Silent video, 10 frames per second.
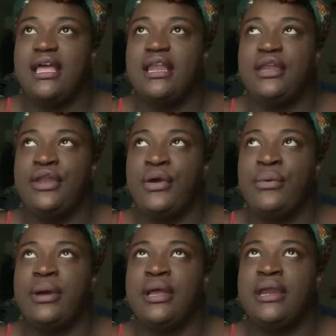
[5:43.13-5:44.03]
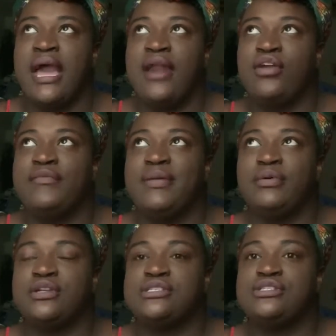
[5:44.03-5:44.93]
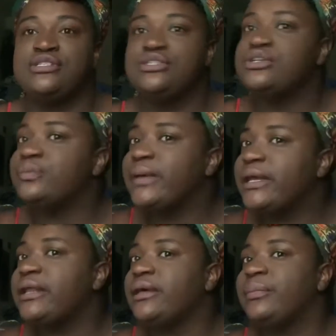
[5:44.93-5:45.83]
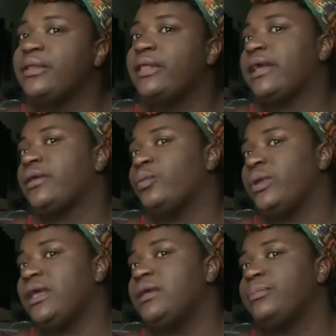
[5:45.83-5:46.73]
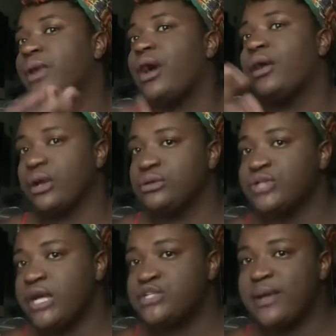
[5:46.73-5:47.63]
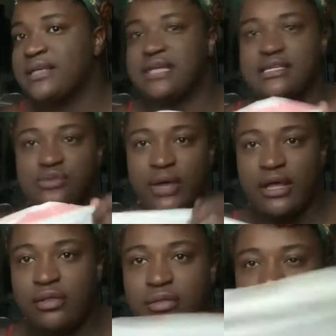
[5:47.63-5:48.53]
no one, I don't know if people are just stupid, but like we brought our own trash bags as well.